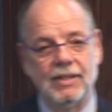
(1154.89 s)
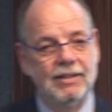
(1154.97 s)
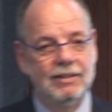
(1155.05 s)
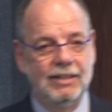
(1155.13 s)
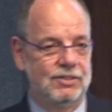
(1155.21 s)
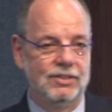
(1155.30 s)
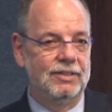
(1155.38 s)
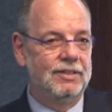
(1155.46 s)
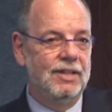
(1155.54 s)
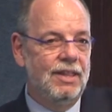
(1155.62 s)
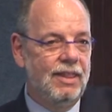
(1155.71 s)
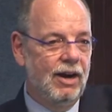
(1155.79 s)
Listen,
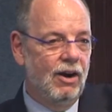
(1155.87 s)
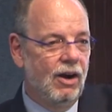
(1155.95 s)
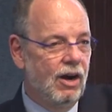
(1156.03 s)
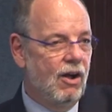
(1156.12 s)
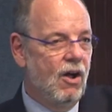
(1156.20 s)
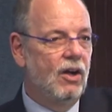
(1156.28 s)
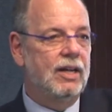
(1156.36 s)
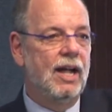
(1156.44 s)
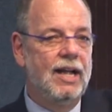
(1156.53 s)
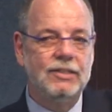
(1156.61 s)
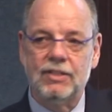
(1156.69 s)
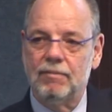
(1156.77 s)
there are all
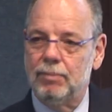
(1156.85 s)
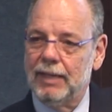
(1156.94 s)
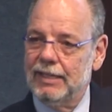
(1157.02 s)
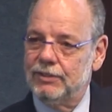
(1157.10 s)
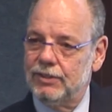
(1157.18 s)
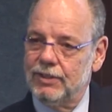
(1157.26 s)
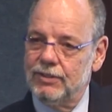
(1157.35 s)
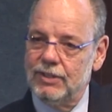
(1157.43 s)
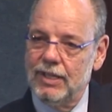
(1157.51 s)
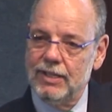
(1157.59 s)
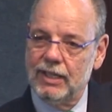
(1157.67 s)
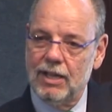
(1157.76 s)
kinds of places
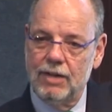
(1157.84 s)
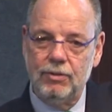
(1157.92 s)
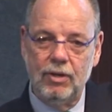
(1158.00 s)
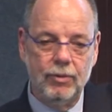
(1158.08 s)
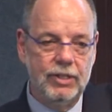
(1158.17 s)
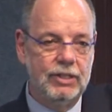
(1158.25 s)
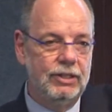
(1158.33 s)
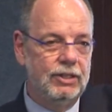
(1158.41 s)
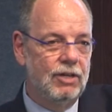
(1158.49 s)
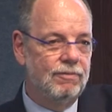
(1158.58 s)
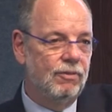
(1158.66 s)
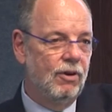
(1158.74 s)
in the country where you can
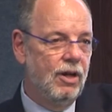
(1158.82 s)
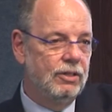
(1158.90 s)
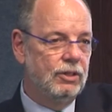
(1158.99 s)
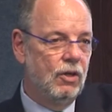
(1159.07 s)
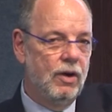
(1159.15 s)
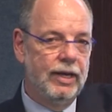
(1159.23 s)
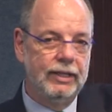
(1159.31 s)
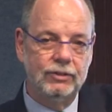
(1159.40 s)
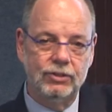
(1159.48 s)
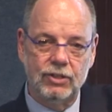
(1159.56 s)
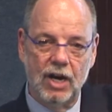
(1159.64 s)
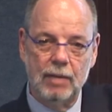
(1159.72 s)
go for ongoing
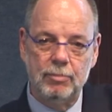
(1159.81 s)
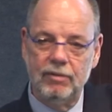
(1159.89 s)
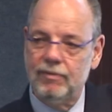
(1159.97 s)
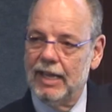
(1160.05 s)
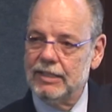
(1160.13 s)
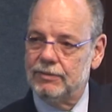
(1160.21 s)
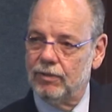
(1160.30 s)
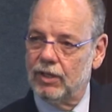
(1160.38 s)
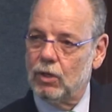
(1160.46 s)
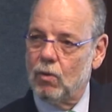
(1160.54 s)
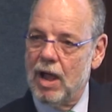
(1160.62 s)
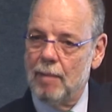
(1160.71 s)
startup advice for
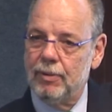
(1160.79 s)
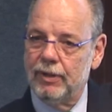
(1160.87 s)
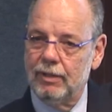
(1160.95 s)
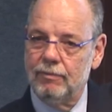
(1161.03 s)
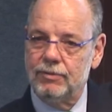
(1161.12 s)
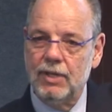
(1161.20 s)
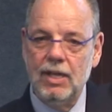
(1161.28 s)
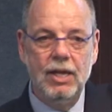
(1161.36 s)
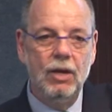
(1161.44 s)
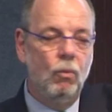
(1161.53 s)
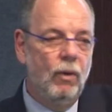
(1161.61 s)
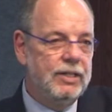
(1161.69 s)
cooperatives.
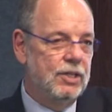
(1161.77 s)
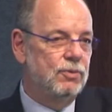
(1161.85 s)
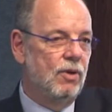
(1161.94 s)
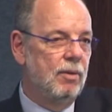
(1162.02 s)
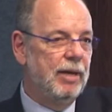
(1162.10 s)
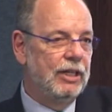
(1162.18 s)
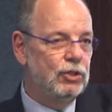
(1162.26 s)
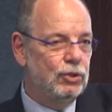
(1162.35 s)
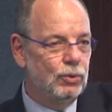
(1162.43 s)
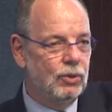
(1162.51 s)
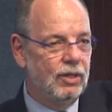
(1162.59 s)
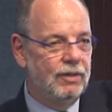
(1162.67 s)
We just want to make
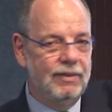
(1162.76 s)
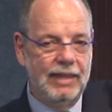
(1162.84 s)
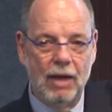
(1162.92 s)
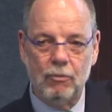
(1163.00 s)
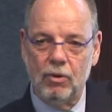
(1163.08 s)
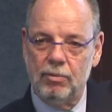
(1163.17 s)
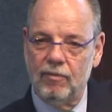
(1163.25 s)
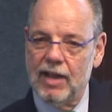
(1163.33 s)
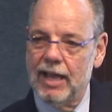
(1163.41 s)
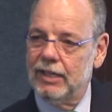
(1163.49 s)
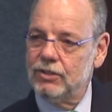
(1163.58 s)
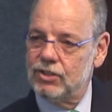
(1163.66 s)
sure that we're
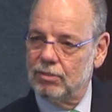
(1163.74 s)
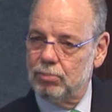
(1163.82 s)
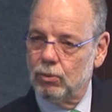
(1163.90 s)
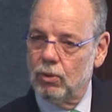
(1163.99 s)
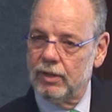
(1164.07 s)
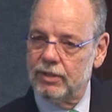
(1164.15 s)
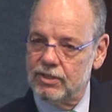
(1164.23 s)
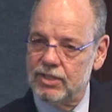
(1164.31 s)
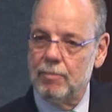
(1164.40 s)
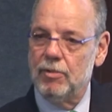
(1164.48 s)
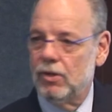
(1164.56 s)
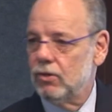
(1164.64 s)
providing support to
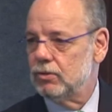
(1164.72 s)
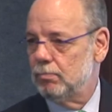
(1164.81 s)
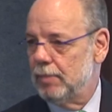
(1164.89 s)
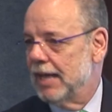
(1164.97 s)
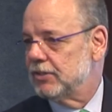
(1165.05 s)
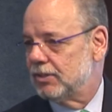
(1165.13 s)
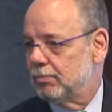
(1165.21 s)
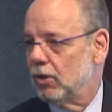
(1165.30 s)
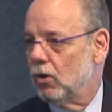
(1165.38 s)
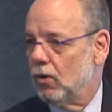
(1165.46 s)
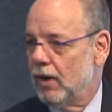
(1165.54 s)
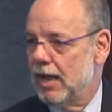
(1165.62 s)
some of those best
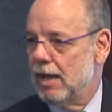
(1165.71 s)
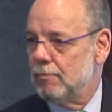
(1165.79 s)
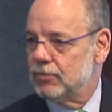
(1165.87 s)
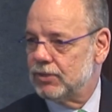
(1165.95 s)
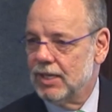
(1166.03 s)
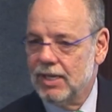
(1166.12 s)
programs.